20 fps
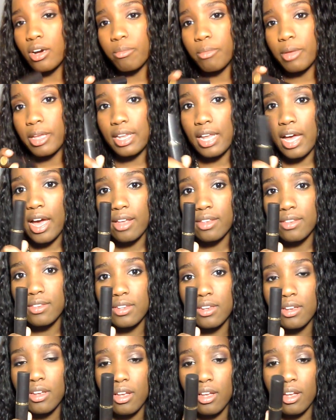may
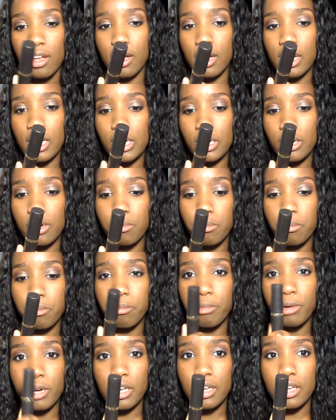last.
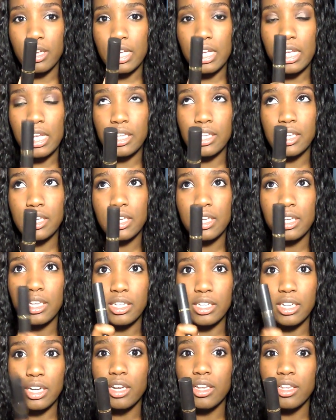But it
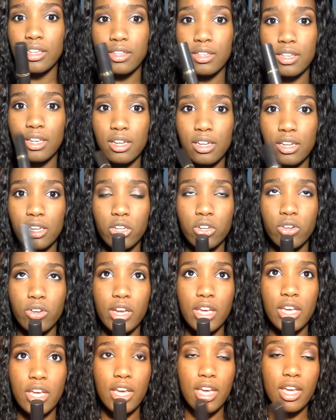does look
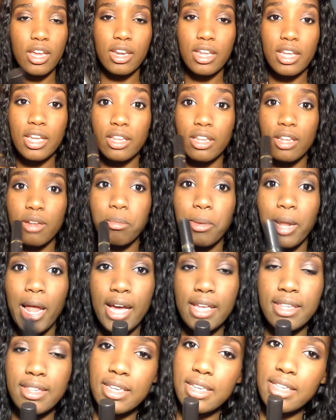great, and it
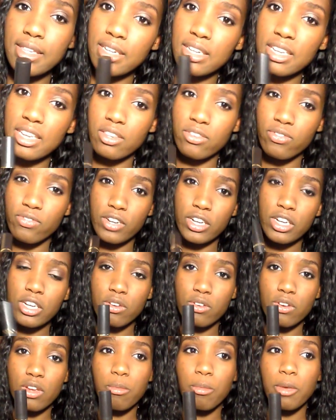applies easily. It's very
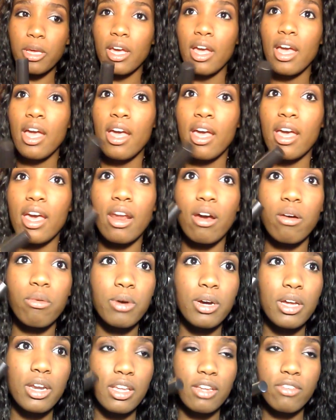creamy, and I
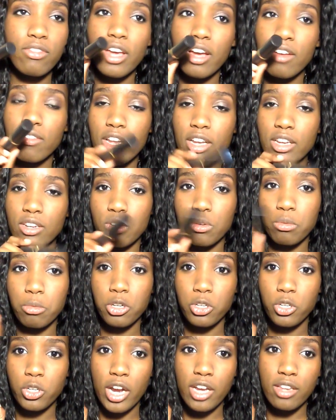would, if you have like
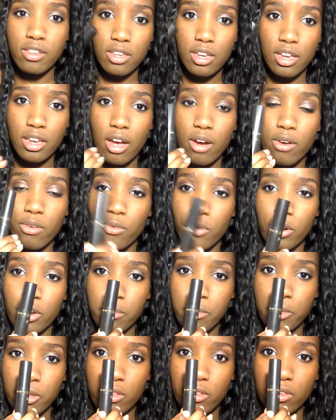normal to dry skin, I would
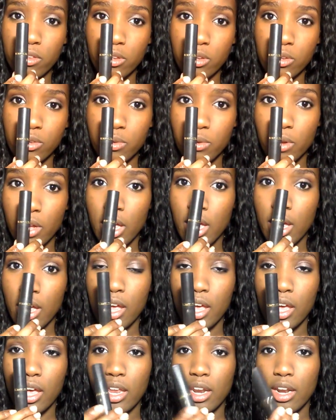recommend this too.
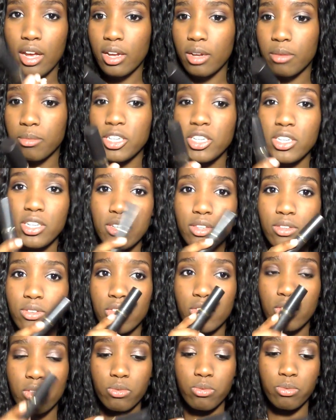And it's
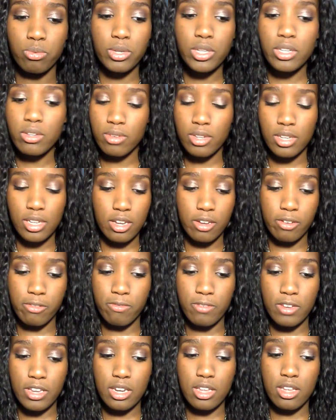just really
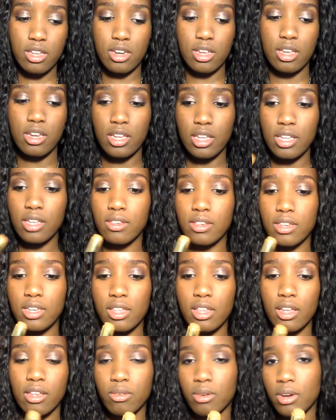convenient and
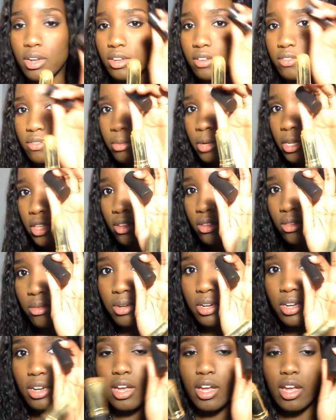easy. That's what I love about this
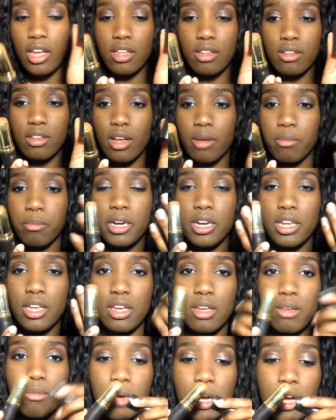one, and I put
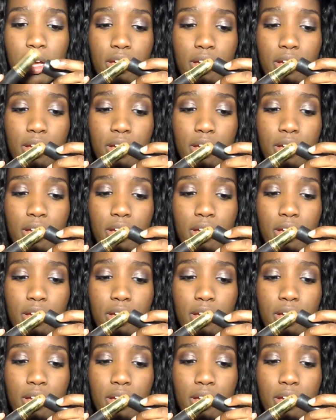it in